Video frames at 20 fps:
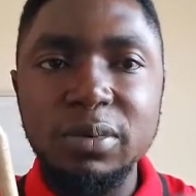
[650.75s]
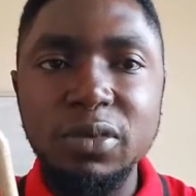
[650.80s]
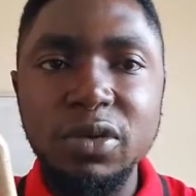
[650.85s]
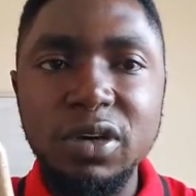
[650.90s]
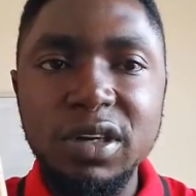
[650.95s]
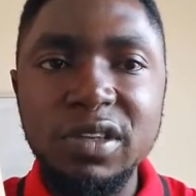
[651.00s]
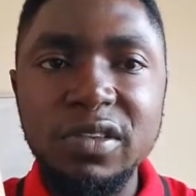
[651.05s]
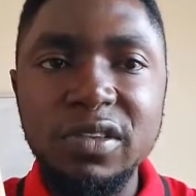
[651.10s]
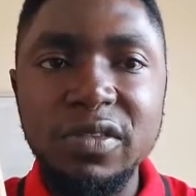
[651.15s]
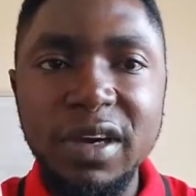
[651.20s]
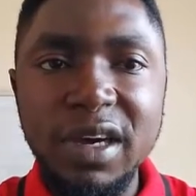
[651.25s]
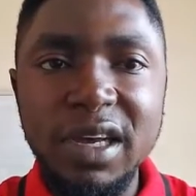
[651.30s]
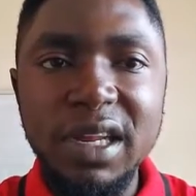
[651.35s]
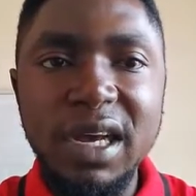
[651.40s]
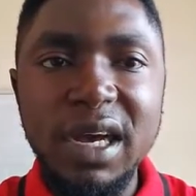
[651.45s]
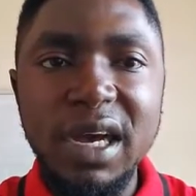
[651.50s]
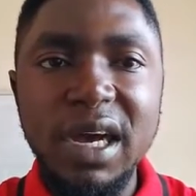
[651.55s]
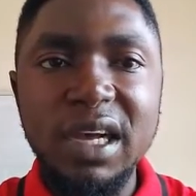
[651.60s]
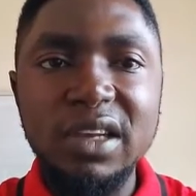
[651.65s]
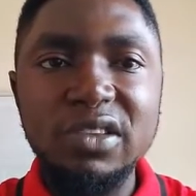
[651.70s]
but
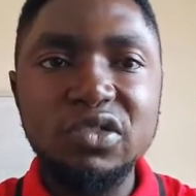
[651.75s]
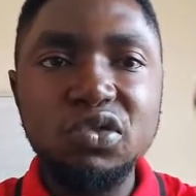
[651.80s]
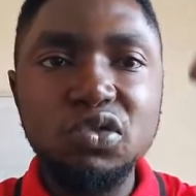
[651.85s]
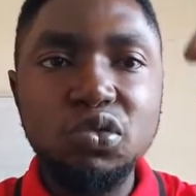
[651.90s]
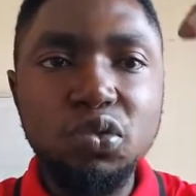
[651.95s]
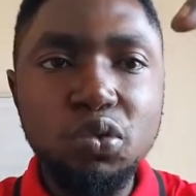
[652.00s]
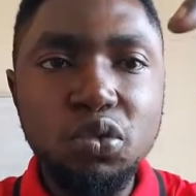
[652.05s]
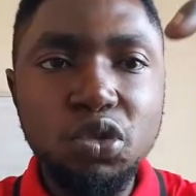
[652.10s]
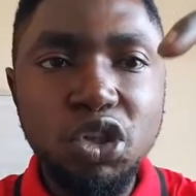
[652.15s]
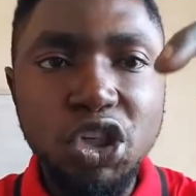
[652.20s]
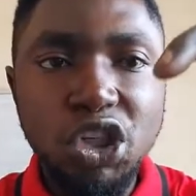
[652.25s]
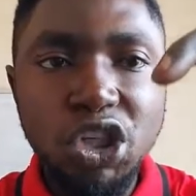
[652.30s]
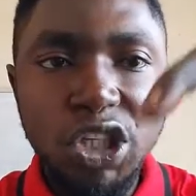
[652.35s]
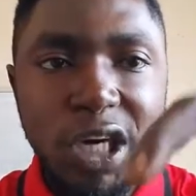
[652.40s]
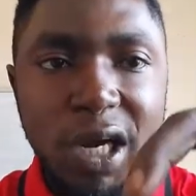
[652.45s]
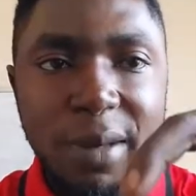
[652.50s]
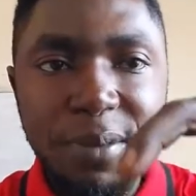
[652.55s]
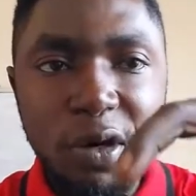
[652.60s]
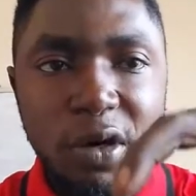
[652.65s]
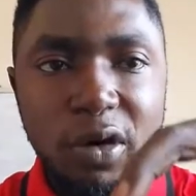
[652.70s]
divider has two
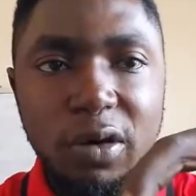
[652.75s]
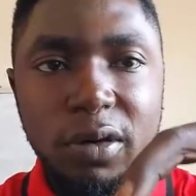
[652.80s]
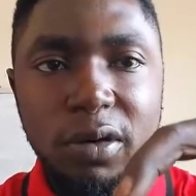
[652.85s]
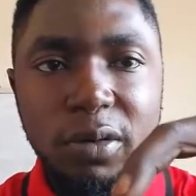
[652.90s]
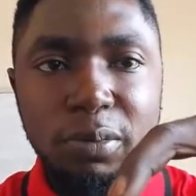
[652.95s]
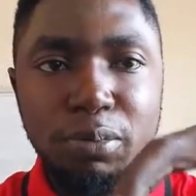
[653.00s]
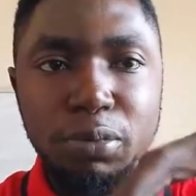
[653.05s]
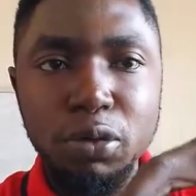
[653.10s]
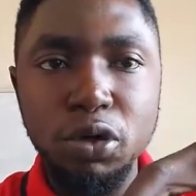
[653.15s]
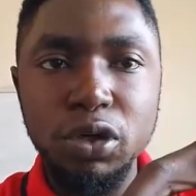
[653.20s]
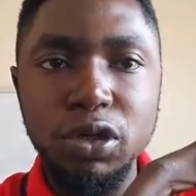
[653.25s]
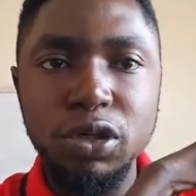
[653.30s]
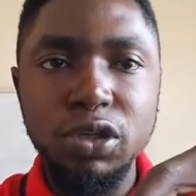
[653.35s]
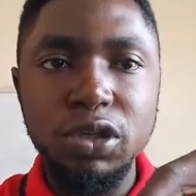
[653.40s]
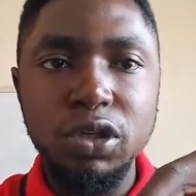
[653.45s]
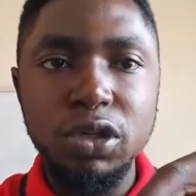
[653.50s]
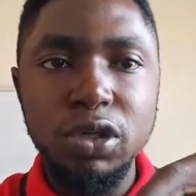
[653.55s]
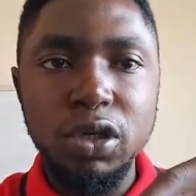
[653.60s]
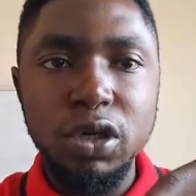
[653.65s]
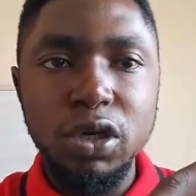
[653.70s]
sharp points
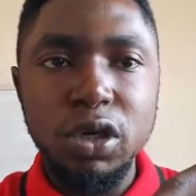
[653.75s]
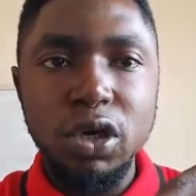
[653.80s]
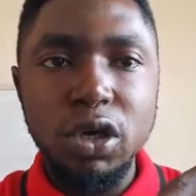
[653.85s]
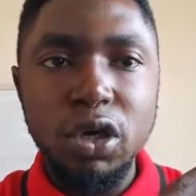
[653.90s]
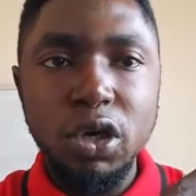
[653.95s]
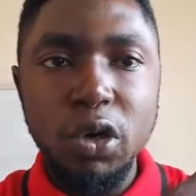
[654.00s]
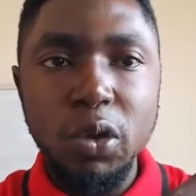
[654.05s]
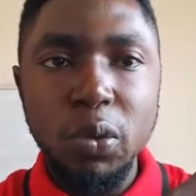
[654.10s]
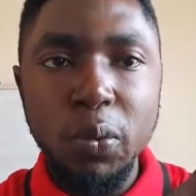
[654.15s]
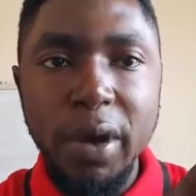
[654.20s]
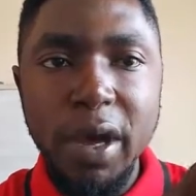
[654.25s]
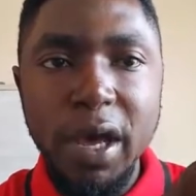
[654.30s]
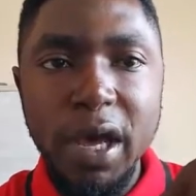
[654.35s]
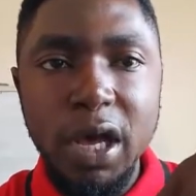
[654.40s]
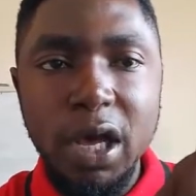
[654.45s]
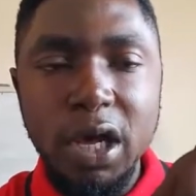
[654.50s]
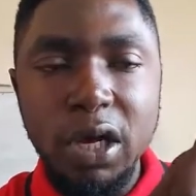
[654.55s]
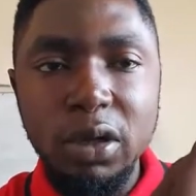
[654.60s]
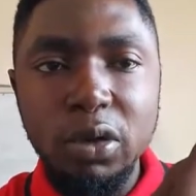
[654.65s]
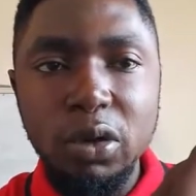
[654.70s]

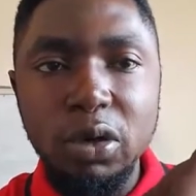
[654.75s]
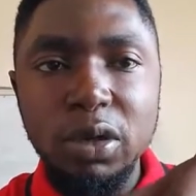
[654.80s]
where,